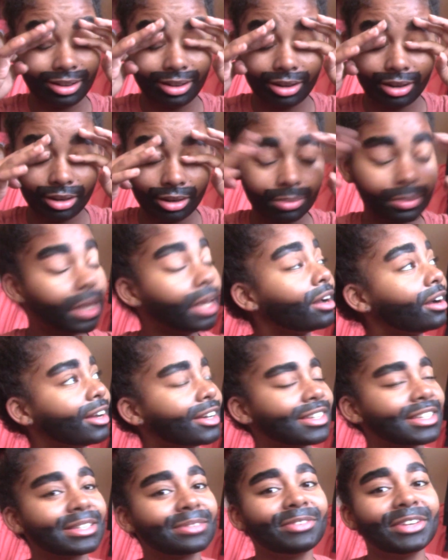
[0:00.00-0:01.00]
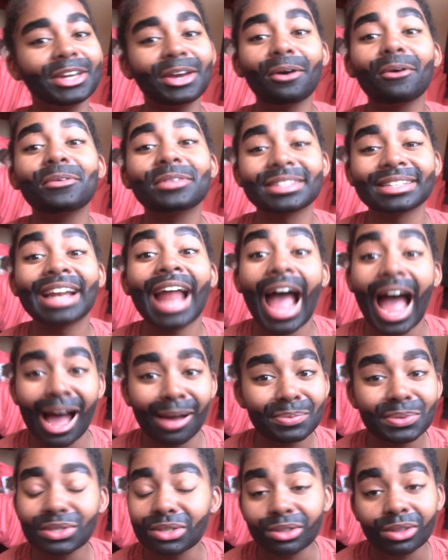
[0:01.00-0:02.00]
Oh my gosh, this video was an
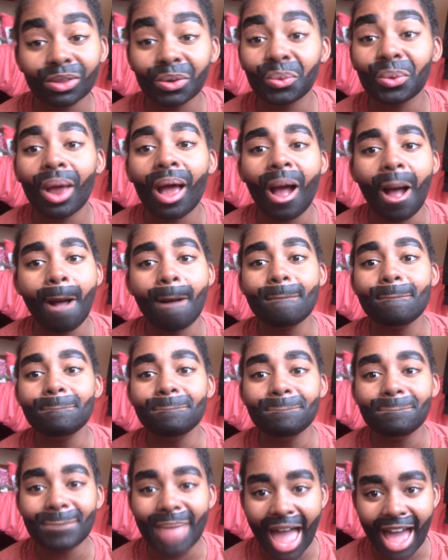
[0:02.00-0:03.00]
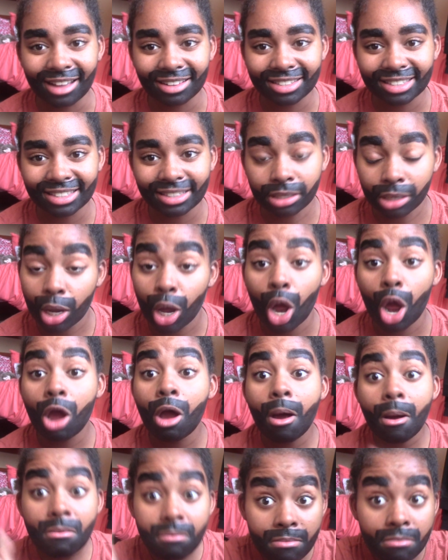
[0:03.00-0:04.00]
absolute mess.
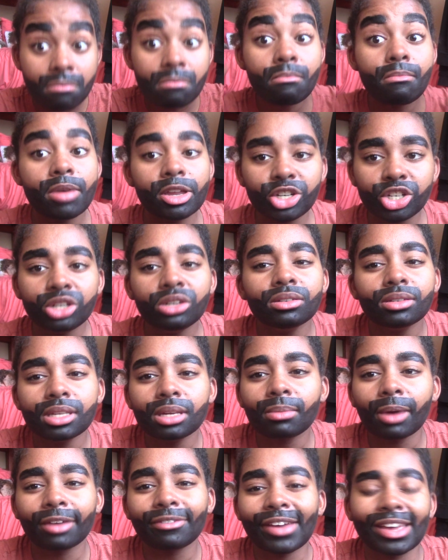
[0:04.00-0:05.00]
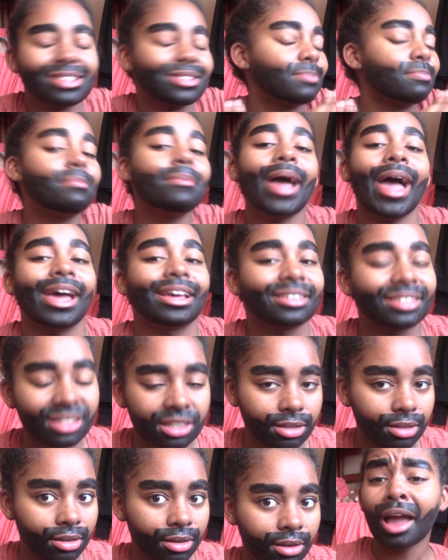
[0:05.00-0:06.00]
M do you see my face?
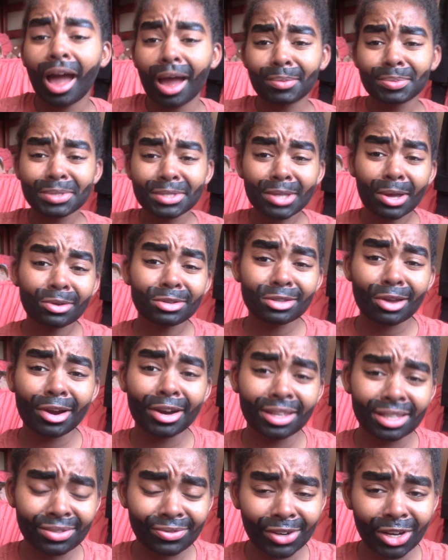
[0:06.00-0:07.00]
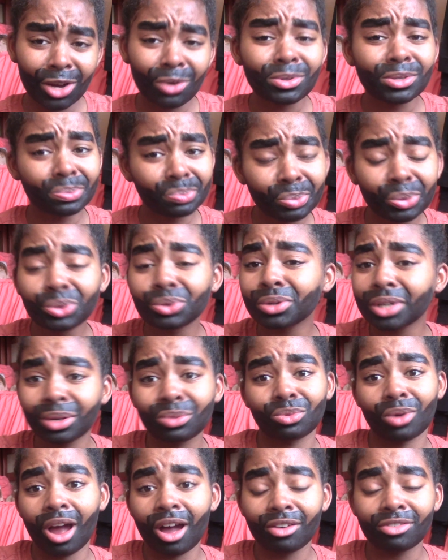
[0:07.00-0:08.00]
Mess. I'm so sorry this video was pretty
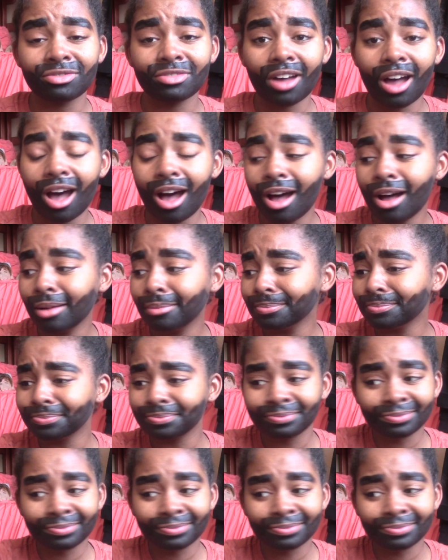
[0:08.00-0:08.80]
rough. Um,